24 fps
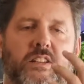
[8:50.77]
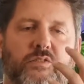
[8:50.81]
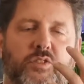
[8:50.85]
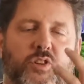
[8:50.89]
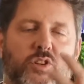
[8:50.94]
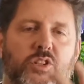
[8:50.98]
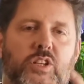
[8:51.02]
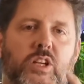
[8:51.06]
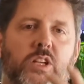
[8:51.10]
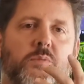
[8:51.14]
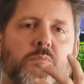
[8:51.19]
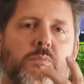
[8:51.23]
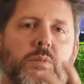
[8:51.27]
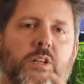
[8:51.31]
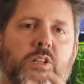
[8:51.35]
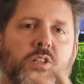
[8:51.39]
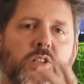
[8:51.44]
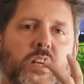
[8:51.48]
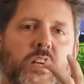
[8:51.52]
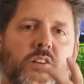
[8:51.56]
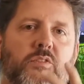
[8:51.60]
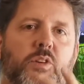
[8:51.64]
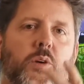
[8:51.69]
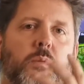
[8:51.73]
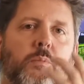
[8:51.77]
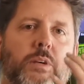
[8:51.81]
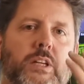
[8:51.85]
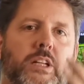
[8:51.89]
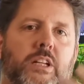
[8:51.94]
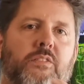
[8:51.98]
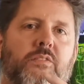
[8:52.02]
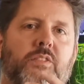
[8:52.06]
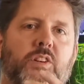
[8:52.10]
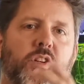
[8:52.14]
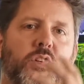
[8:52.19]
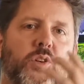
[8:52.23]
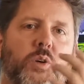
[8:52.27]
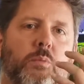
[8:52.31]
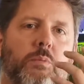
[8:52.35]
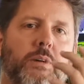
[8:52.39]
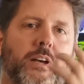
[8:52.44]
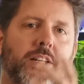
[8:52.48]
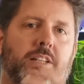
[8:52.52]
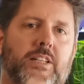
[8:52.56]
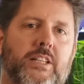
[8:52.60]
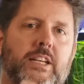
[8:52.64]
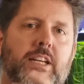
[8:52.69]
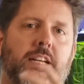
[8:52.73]
If you just preserve your beneficial
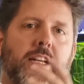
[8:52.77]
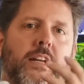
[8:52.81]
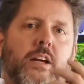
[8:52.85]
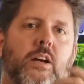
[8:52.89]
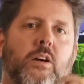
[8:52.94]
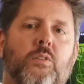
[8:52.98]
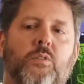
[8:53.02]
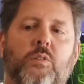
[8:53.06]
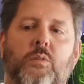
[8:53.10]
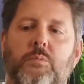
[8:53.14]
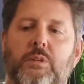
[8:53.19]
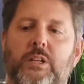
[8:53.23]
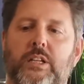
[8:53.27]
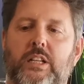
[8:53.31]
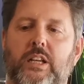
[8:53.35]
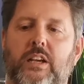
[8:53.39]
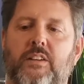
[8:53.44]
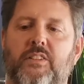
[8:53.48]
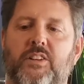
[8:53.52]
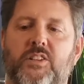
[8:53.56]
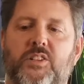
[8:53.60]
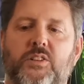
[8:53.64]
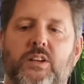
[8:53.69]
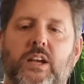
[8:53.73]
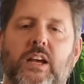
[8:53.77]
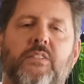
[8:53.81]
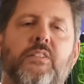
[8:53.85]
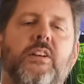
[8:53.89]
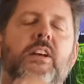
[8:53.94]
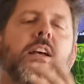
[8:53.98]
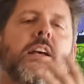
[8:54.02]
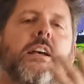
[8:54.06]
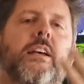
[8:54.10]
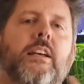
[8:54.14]
bacteria on the media that you have,